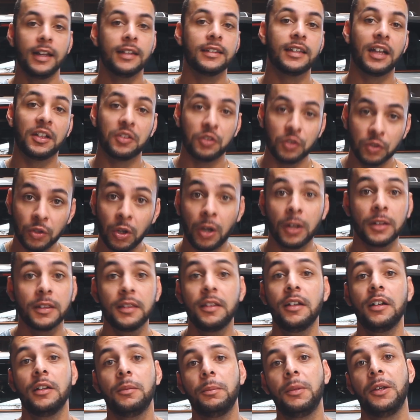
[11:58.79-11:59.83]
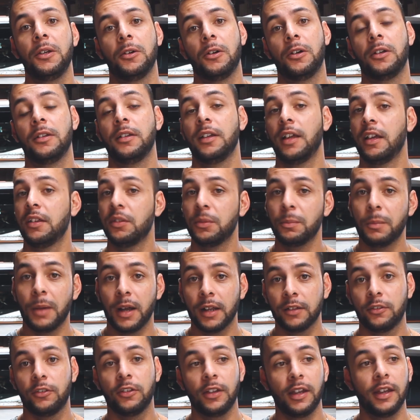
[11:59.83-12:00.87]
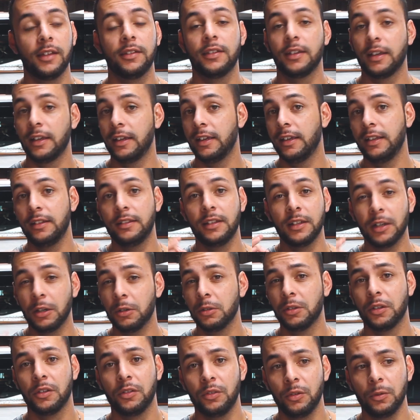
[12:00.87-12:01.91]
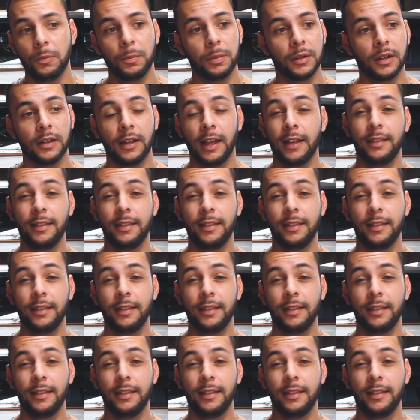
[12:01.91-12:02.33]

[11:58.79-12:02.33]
does not turn me on as much as a Toyota Supra.